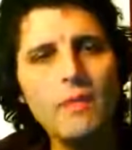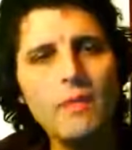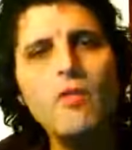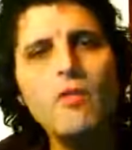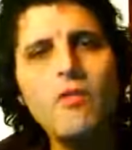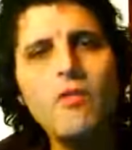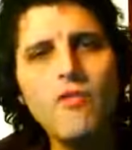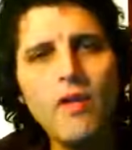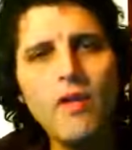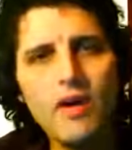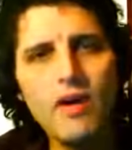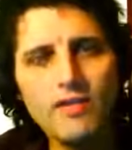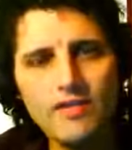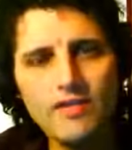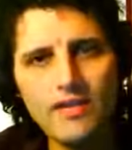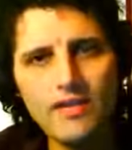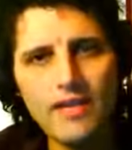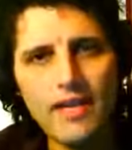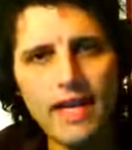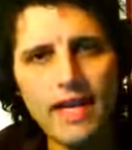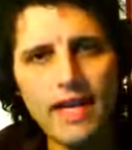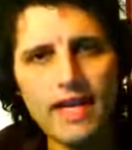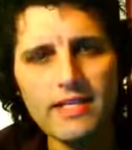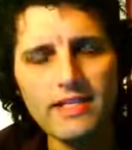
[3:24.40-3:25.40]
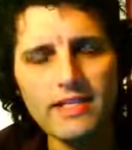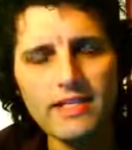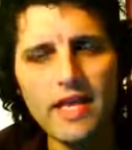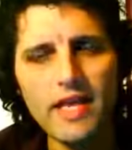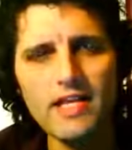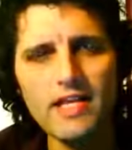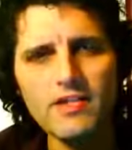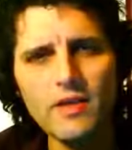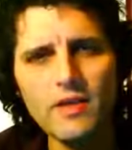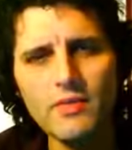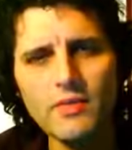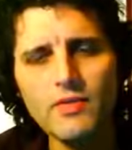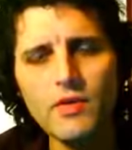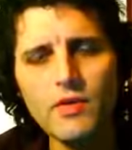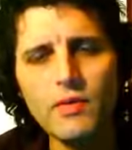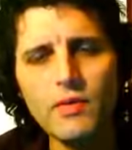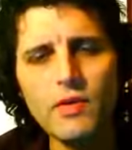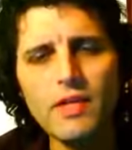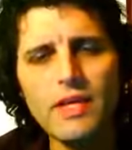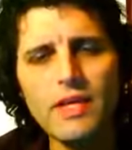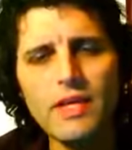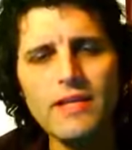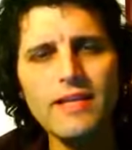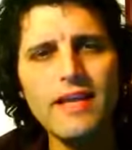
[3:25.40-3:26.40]
and move on to the next guy.
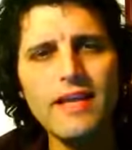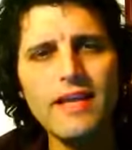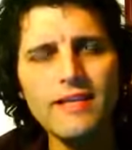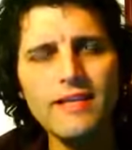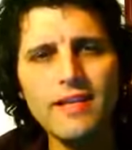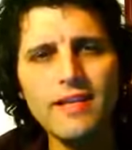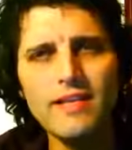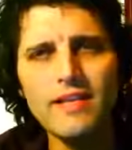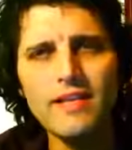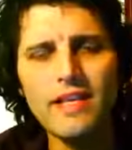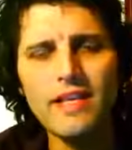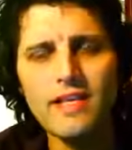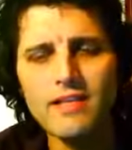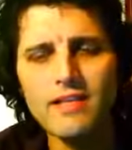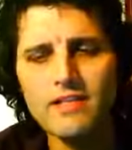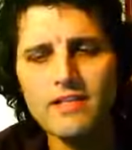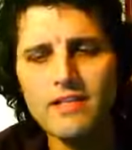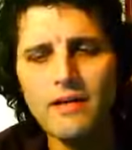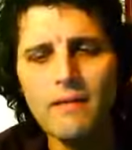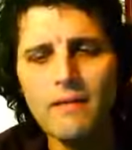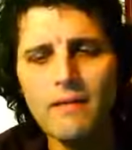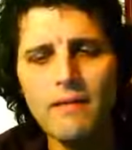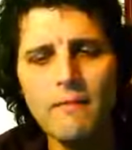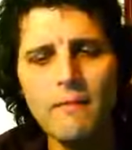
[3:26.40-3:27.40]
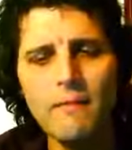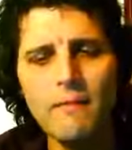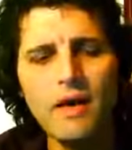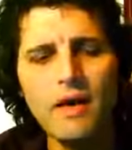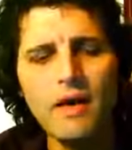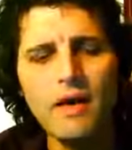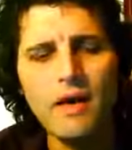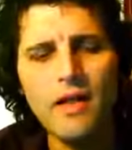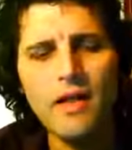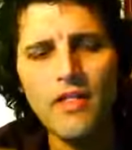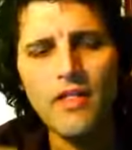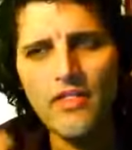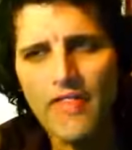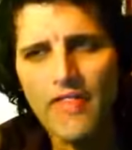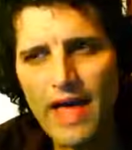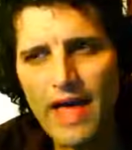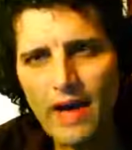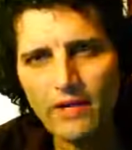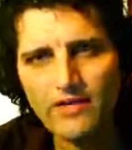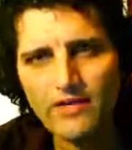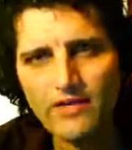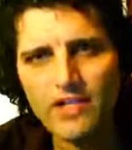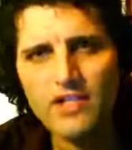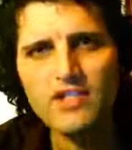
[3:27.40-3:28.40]
Subsequently, they did this
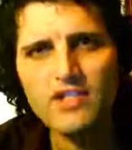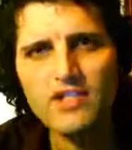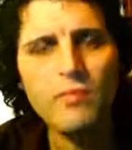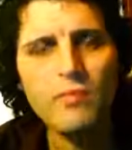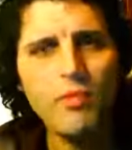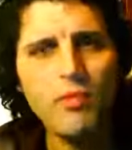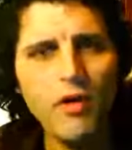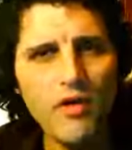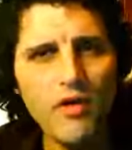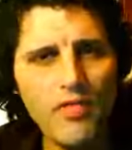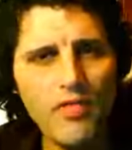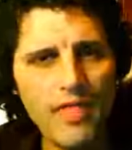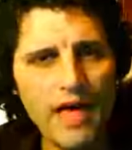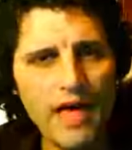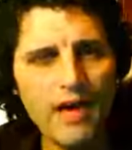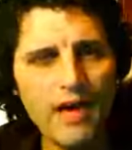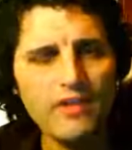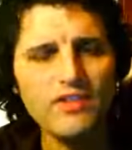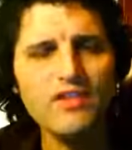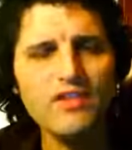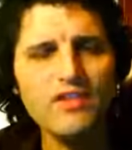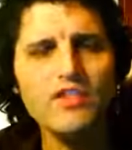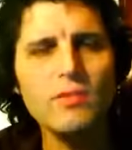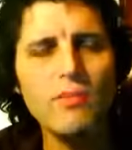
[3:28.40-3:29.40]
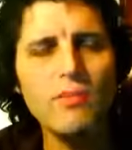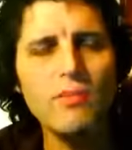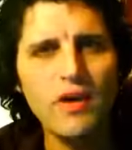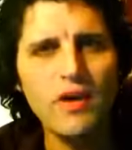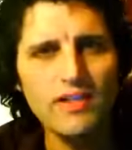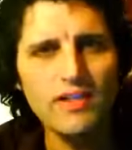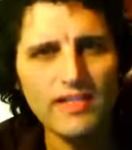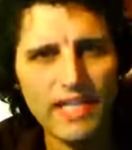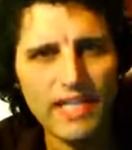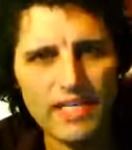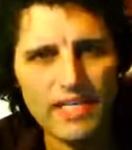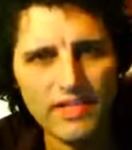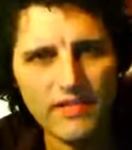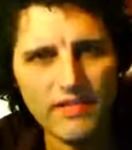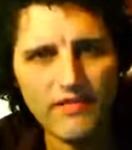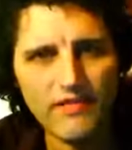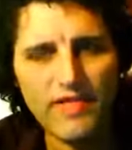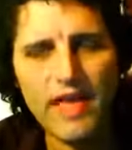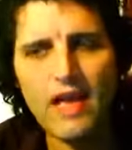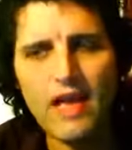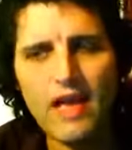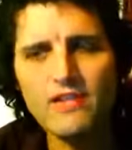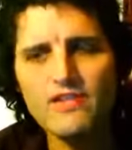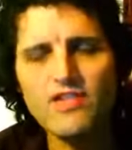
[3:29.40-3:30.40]
thousands upon thousands upon
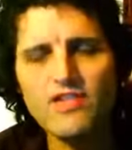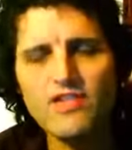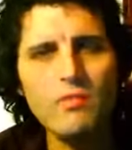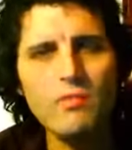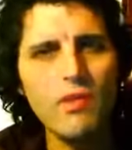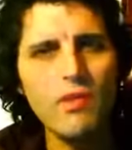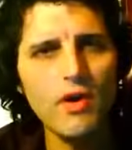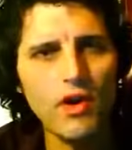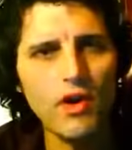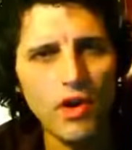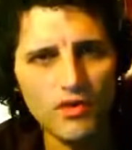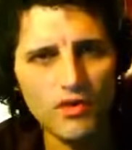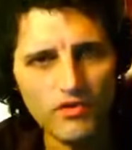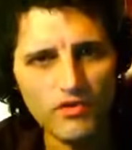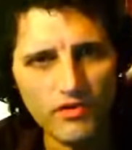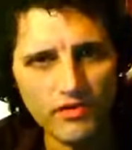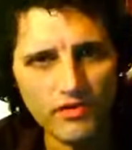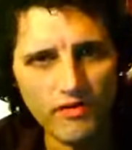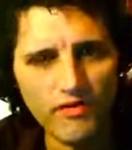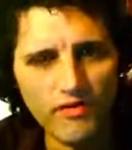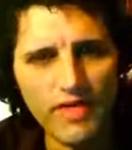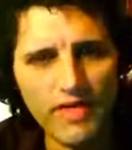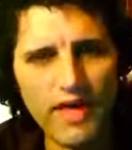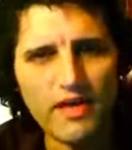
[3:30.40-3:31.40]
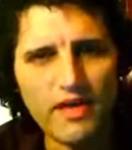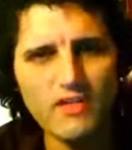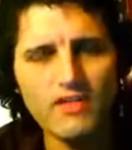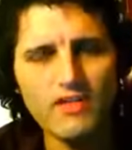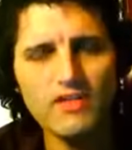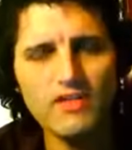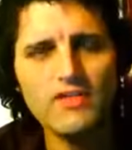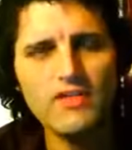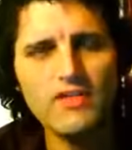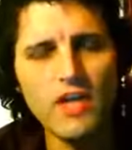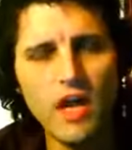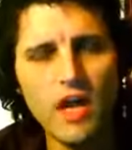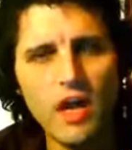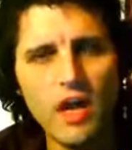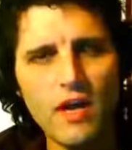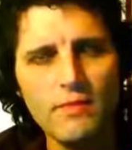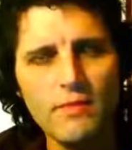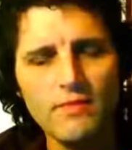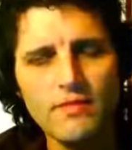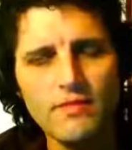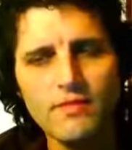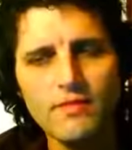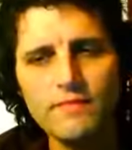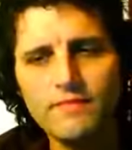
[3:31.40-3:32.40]
tens of thousands upon hundreds of thousands of
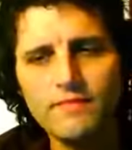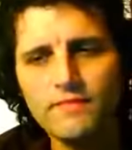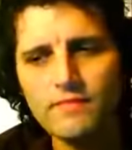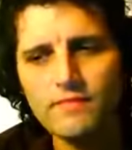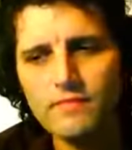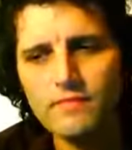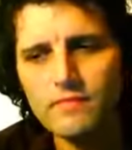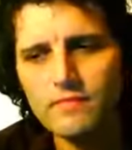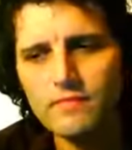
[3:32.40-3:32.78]
times.